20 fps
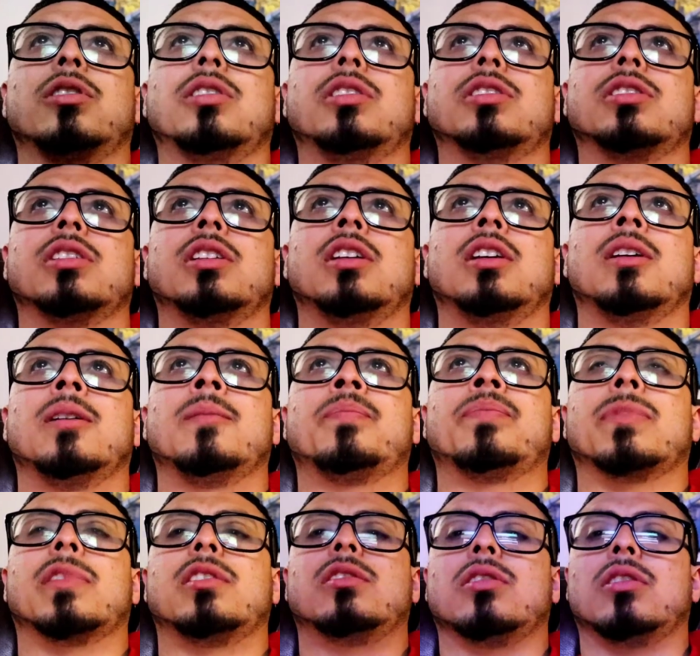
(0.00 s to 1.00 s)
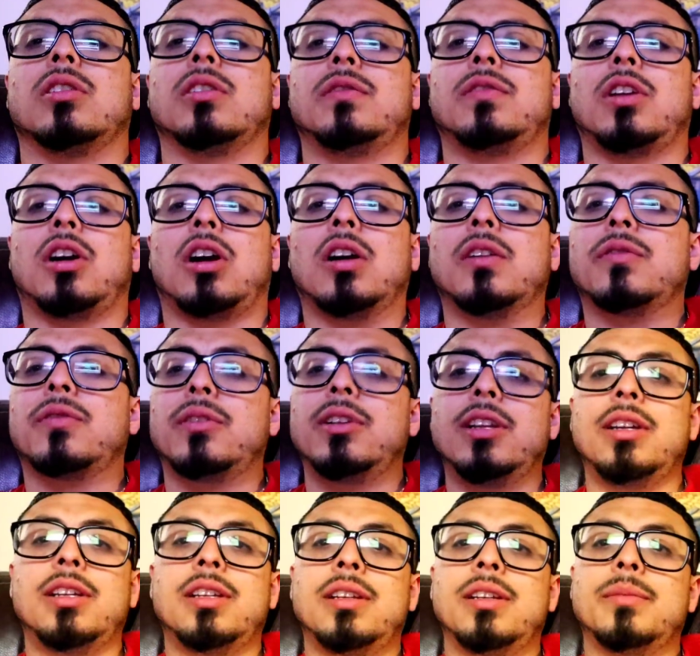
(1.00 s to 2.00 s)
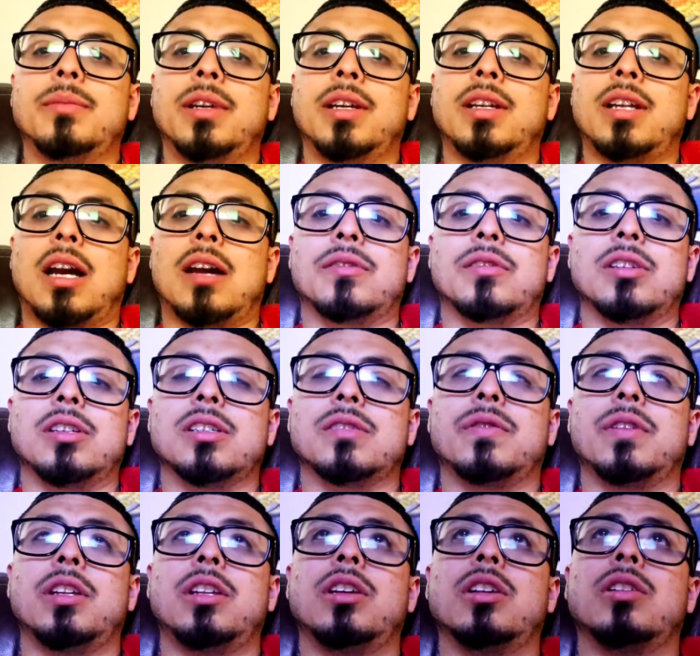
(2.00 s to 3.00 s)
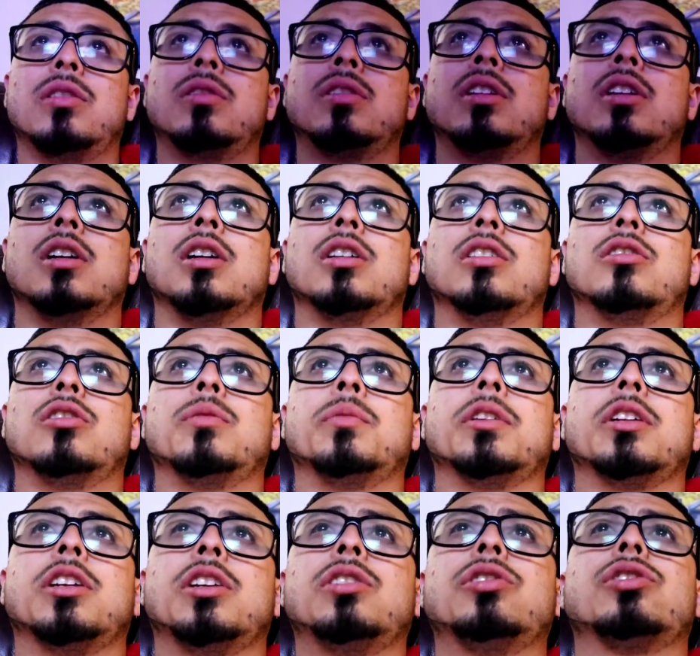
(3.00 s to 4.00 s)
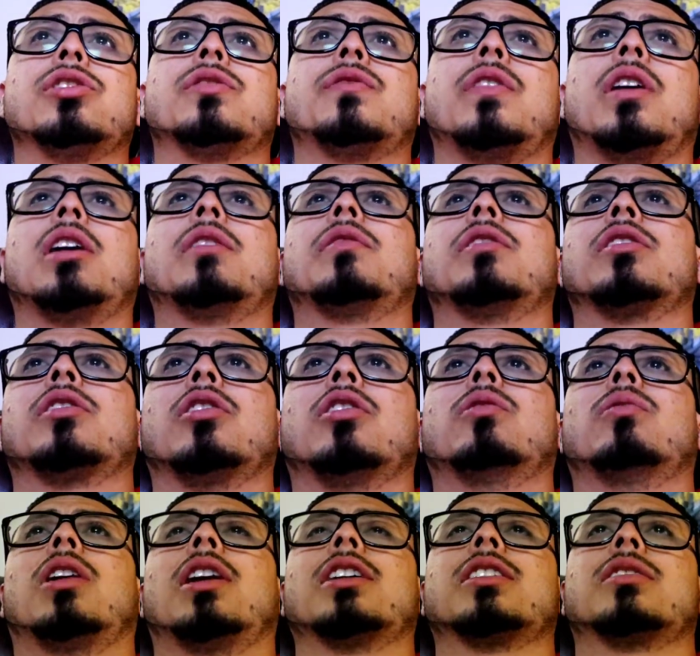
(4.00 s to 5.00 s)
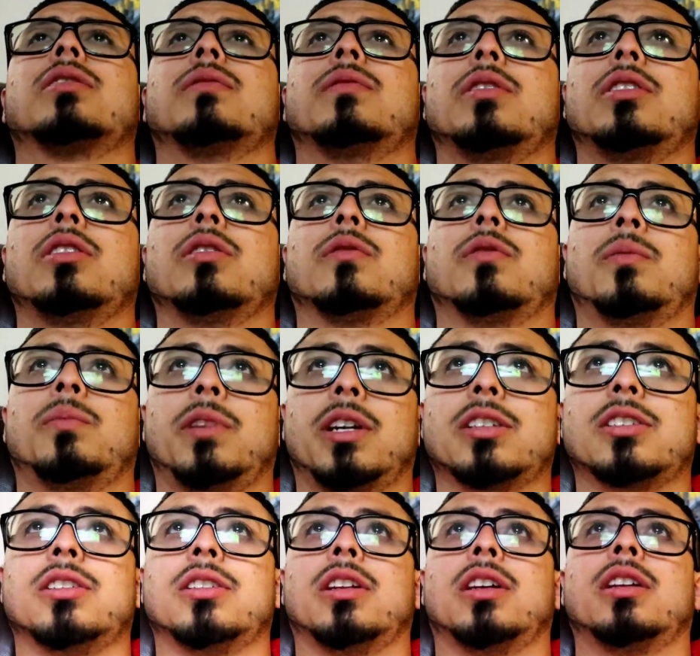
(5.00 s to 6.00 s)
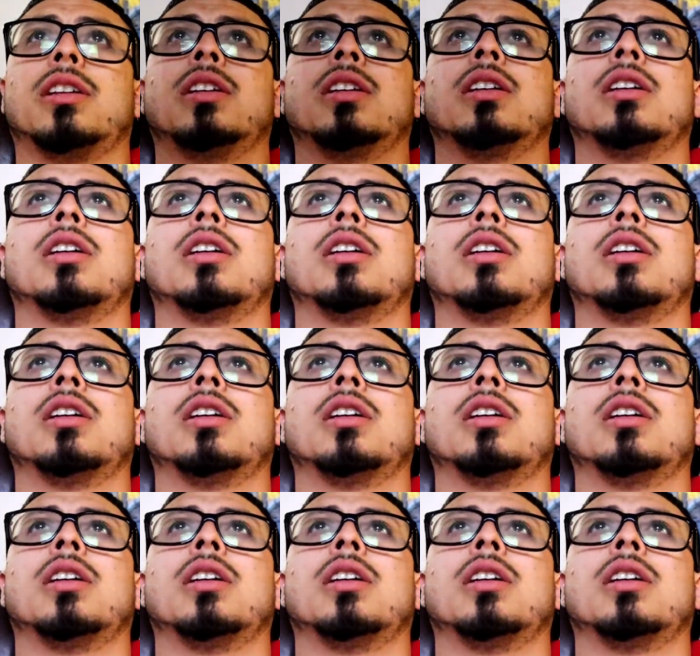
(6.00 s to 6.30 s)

words. So if y'all free, man, after this video, do me the hugest favor and go watch the video from yesterday.